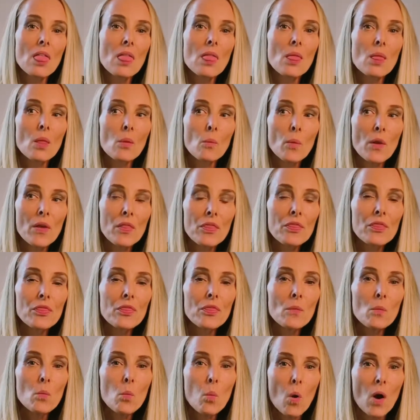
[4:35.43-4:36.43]
with the
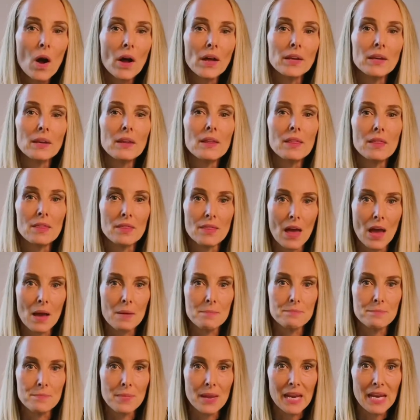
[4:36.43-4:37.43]
one that
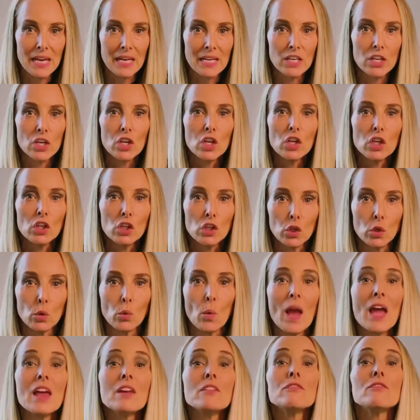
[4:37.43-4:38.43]
made you
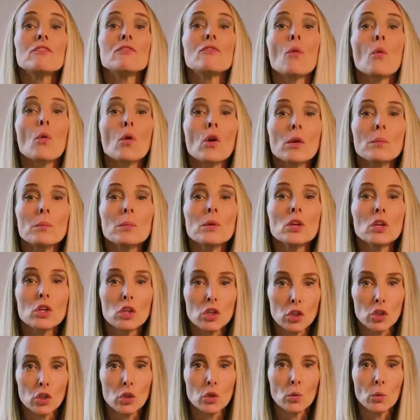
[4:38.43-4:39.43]
and formed
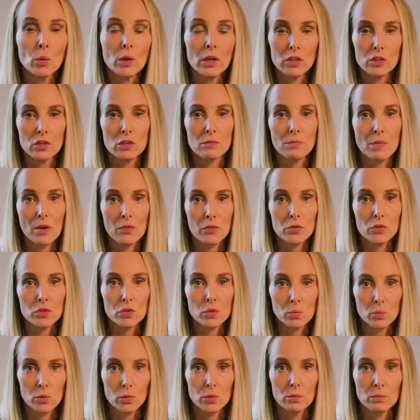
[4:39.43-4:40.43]
you in your mother's
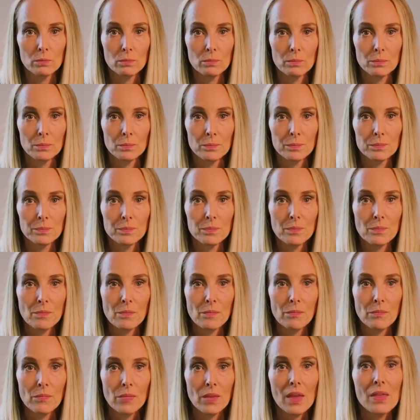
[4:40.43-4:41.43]
womb.
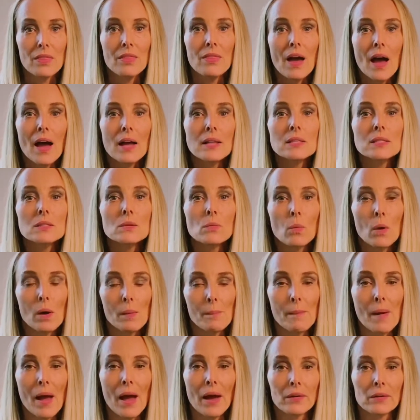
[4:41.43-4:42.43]
That's what
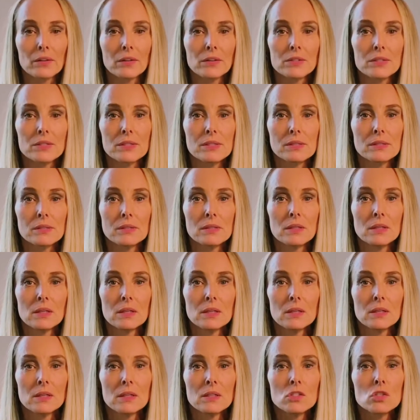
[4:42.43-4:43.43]
matters.
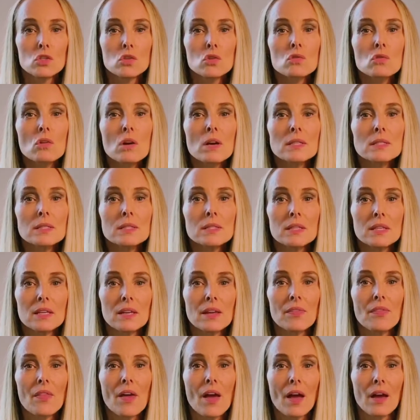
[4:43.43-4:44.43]
Trusting
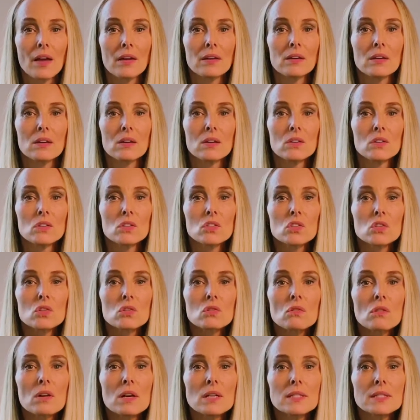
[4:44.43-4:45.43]
in that,
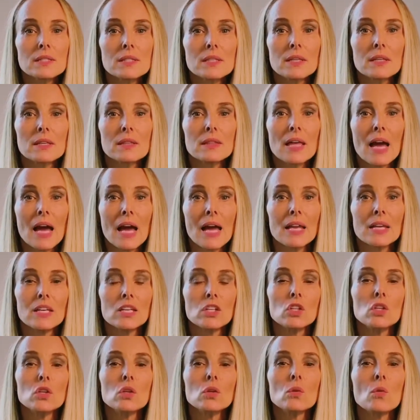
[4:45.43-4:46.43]
trusting that
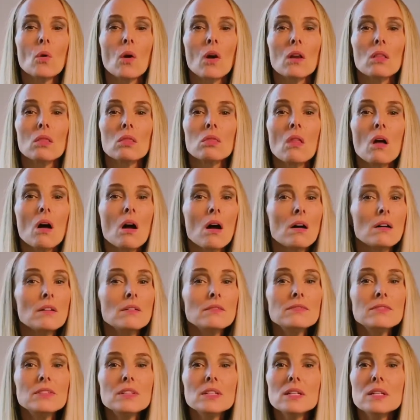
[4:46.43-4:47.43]
you are
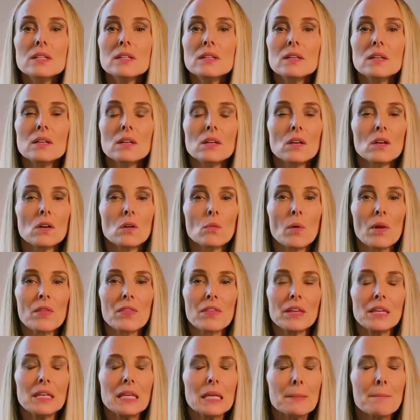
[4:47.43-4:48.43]
loved with
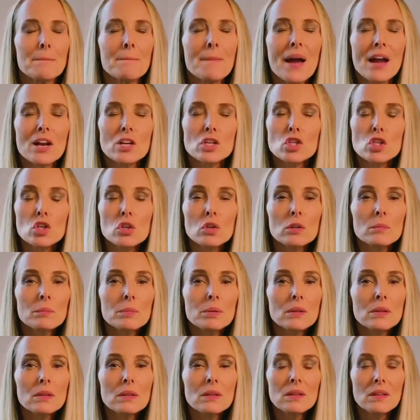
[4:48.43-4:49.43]
an
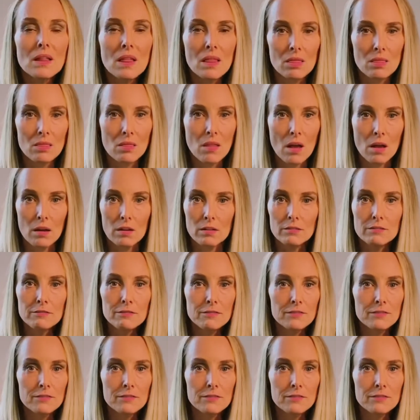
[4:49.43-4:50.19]
immeasurable love,